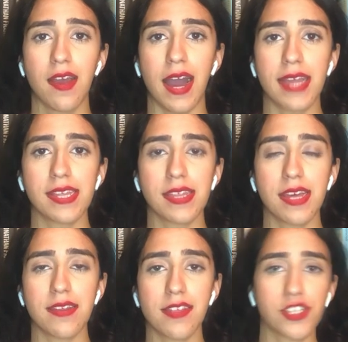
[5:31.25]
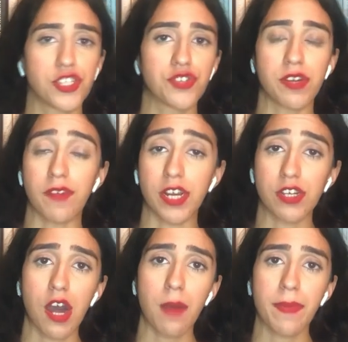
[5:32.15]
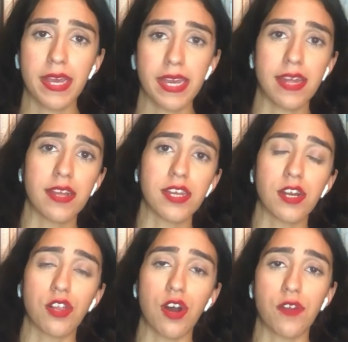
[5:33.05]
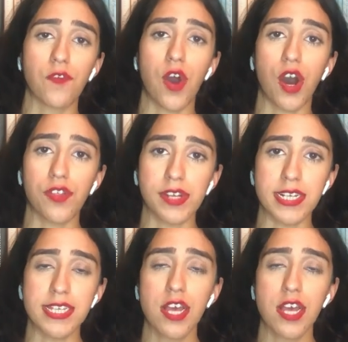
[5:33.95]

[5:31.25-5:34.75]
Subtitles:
I think that is such a triggering topic, and I think a lot of authors